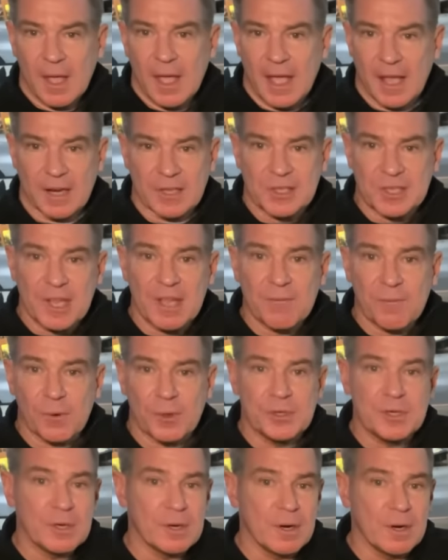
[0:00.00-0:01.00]
and a safe
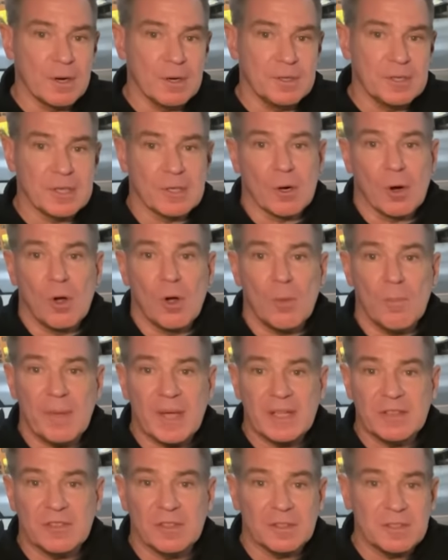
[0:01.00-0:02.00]
return to their home
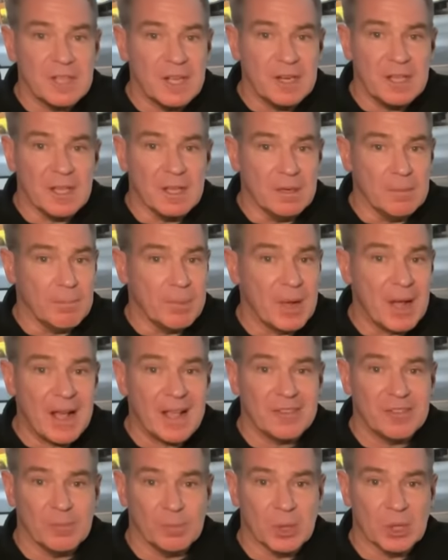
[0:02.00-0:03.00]
base at Tinian
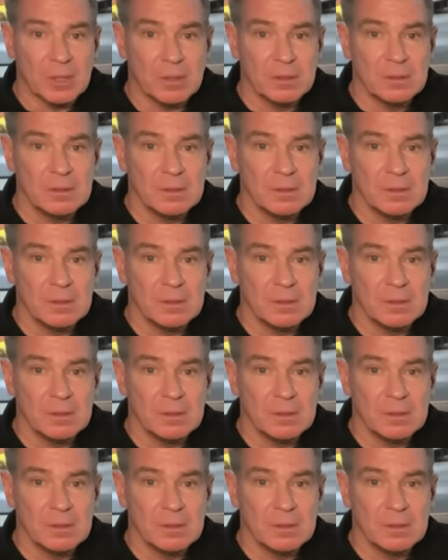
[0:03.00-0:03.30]
impossible,